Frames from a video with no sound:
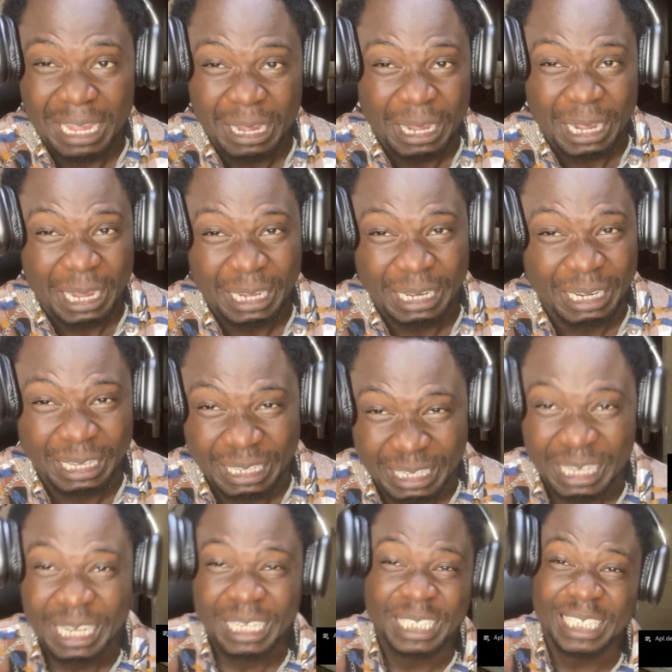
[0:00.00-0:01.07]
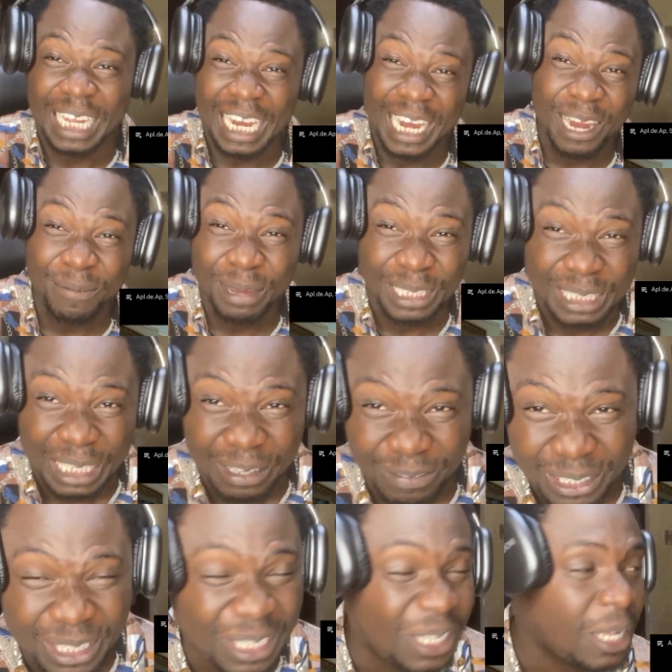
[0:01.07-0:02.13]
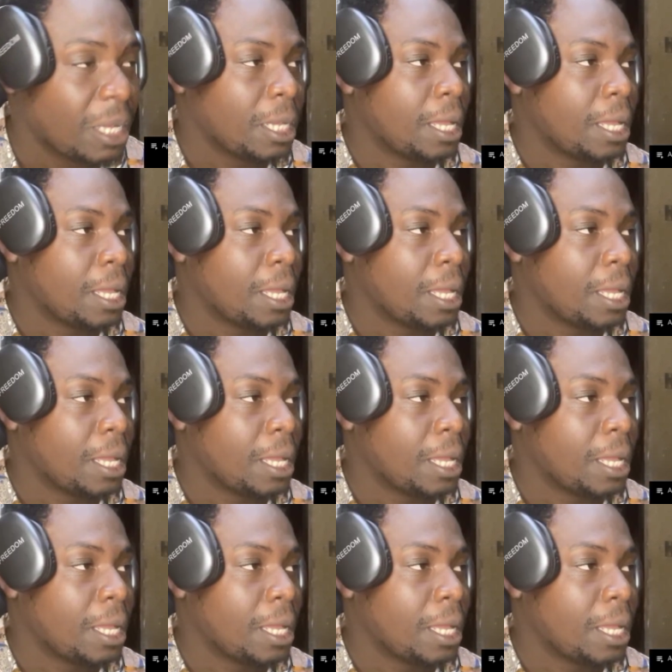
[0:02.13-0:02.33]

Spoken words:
It's an Element TV.